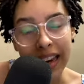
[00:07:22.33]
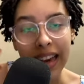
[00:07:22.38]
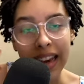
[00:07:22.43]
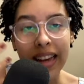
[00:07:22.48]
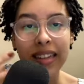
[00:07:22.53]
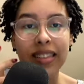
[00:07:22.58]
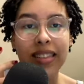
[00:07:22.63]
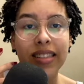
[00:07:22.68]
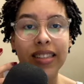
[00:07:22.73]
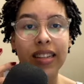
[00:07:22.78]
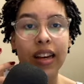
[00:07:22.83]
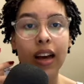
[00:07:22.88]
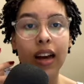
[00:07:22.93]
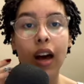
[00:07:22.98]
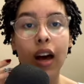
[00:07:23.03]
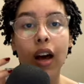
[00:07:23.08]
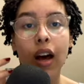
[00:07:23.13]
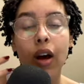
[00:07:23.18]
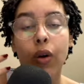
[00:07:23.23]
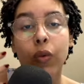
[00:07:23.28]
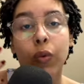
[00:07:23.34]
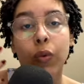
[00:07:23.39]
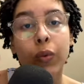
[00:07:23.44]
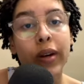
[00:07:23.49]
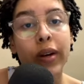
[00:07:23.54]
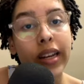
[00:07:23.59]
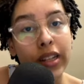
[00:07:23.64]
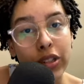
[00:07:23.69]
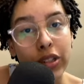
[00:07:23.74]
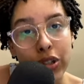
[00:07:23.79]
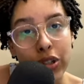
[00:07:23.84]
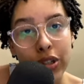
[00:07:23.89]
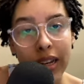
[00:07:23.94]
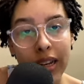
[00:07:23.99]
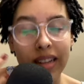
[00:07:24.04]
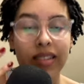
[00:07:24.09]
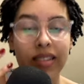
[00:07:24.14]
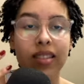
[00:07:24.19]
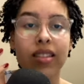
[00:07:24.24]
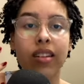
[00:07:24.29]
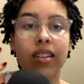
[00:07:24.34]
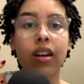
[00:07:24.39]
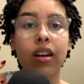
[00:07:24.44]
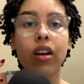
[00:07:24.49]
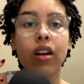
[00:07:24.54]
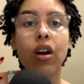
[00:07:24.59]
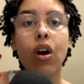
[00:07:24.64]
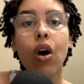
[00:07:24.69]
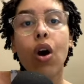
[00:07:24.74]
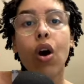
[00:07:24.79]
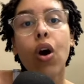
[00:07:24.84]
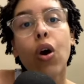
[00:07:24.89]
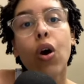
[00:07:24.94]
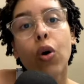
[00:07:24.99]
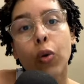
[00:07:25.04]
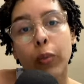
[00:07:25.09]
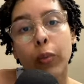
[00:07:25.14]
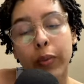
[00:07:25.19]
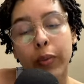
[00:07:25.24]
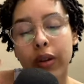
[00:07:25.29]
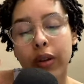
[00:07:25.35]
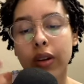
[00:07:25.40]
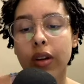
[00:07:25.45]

It's a wish, it's a hope.